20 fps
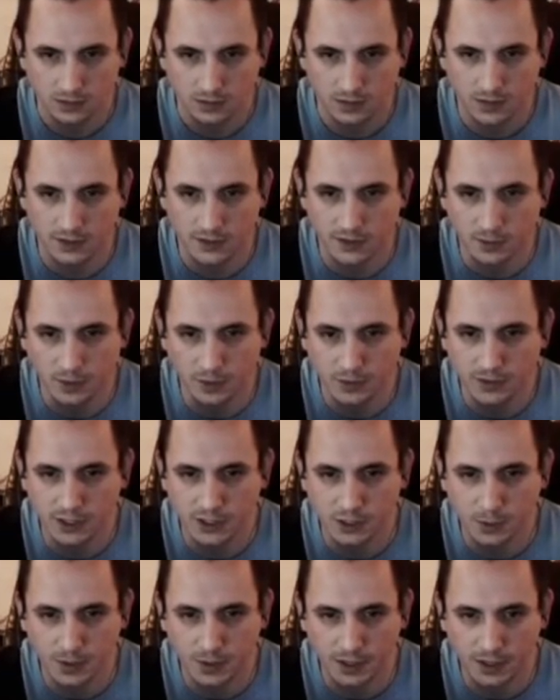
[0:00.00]
He has the most
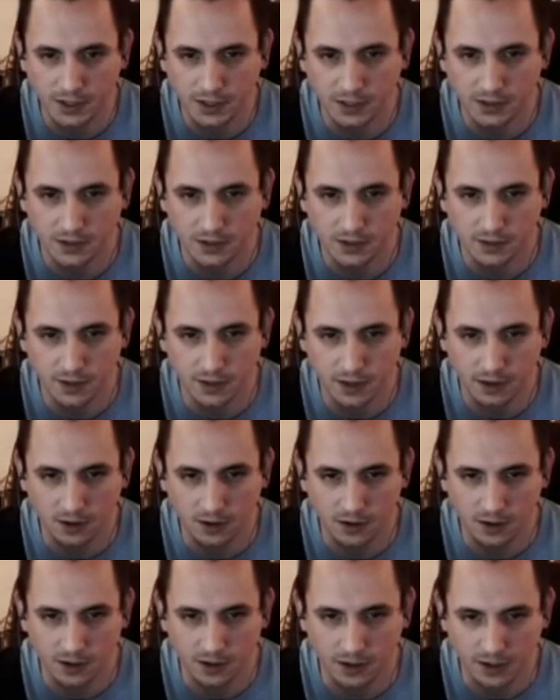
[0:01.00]
HP of like
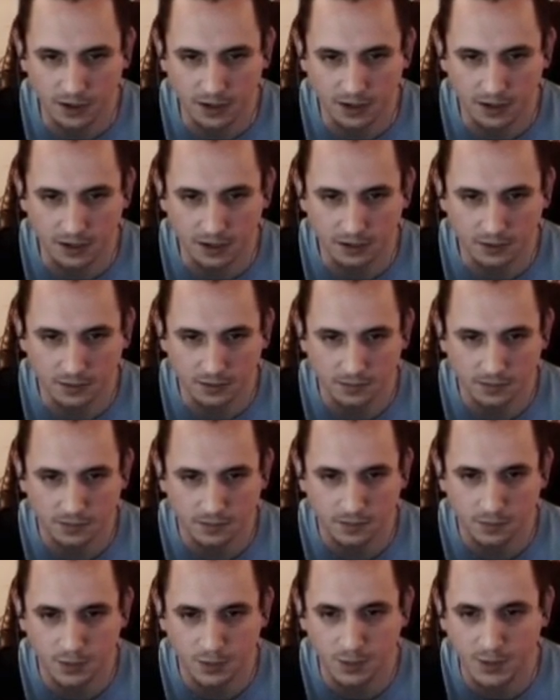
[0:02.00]
all the
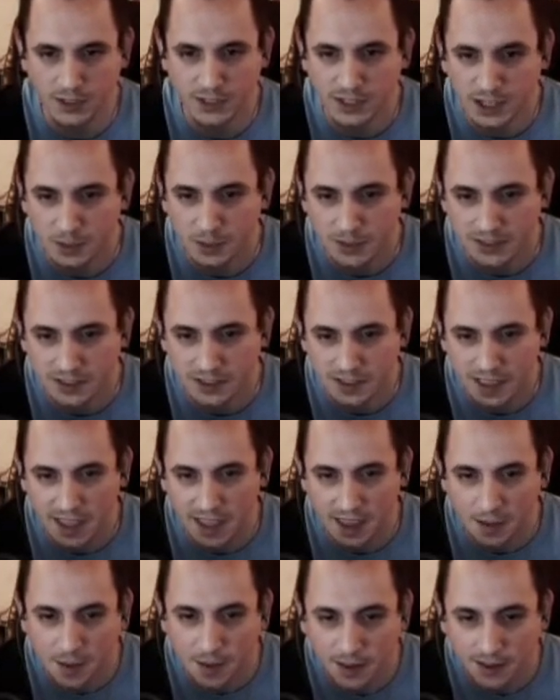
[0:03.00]
pretty much enemies in the
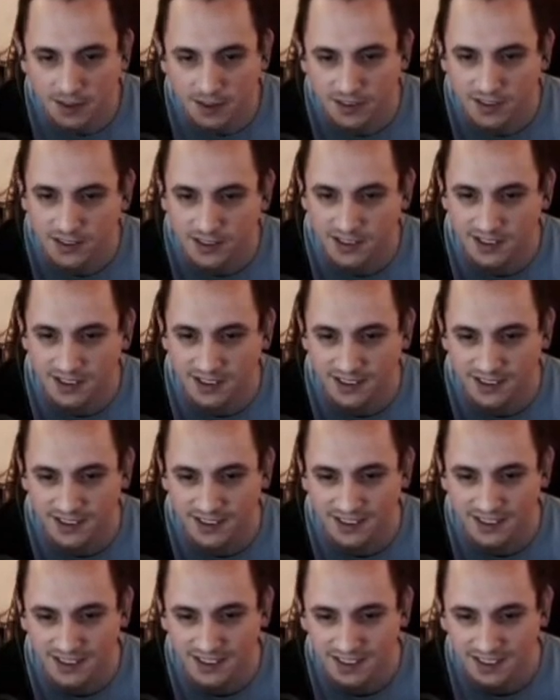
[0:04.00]
game.
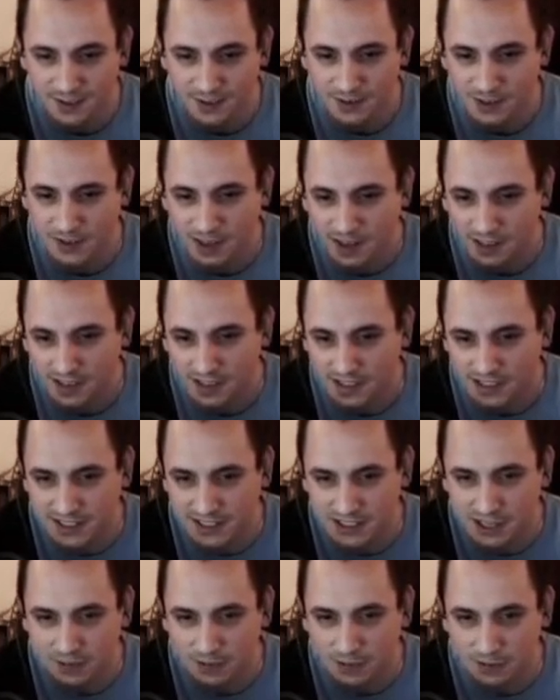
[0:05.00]
For at
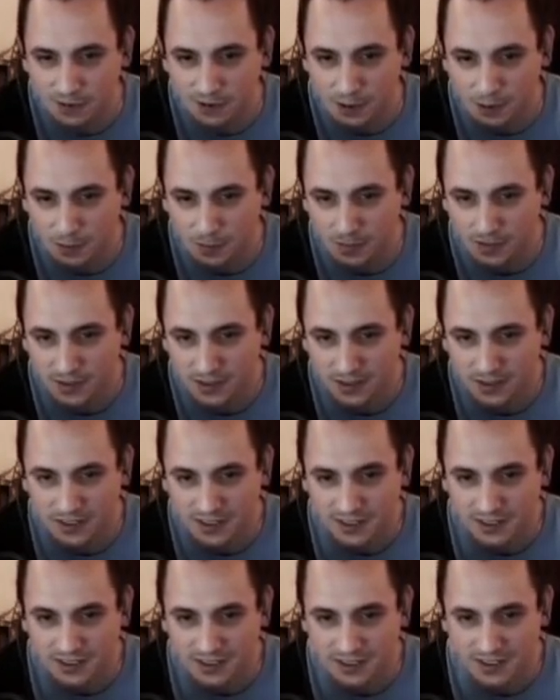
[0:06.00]
least Shovel of Hope.
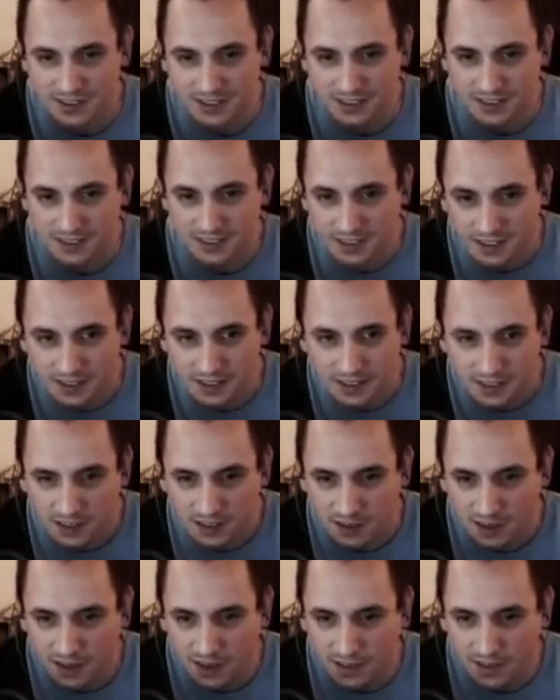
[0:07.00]

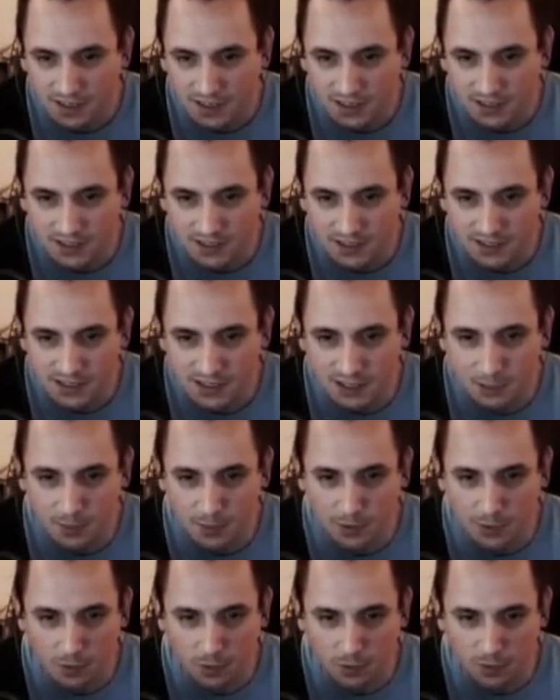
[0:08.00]
Alright, this is going to
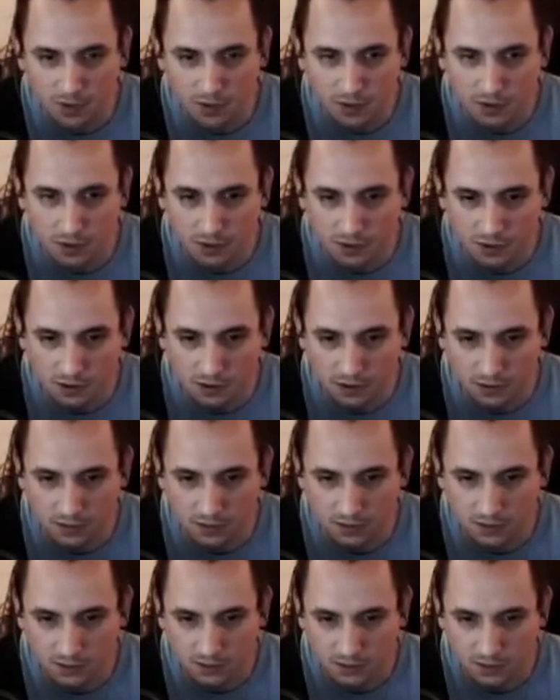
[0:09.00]
be what we call
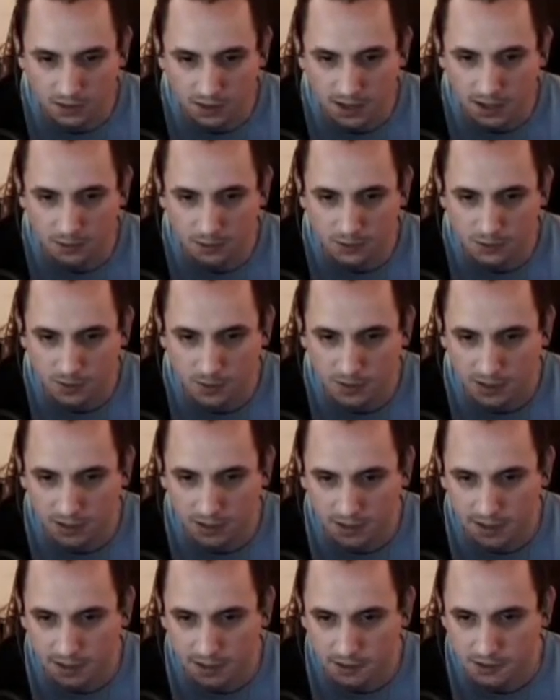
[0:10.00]
the Ghetto Smoggy
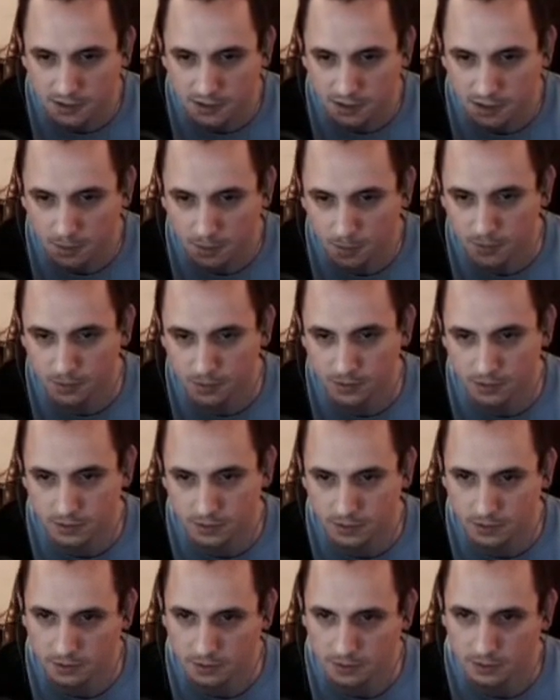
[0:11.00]
Ladder Skip.
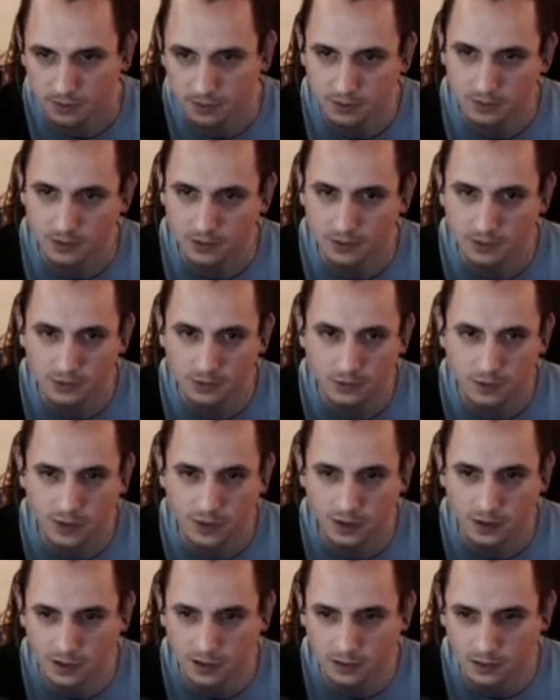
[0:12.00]
If we
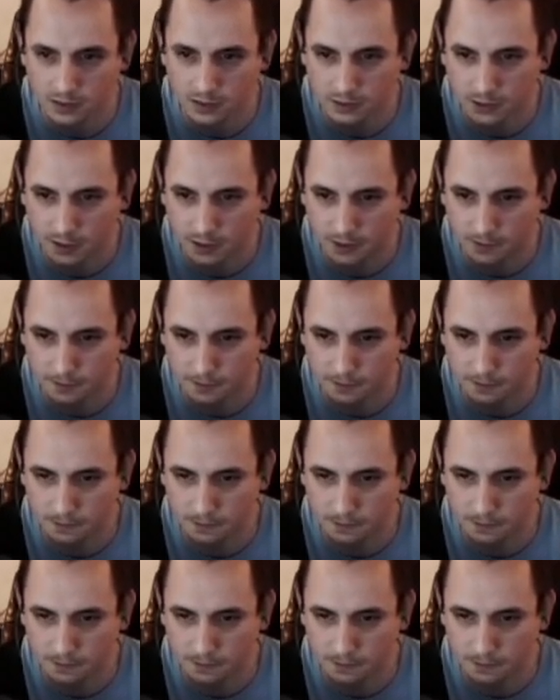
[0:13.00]
can get this right.